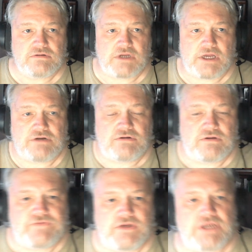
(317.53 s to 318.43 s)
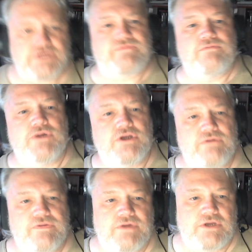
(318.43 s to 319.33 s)
don't know if you guys are familiar
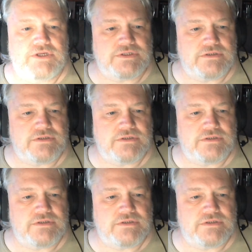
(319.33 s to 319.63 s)
with this.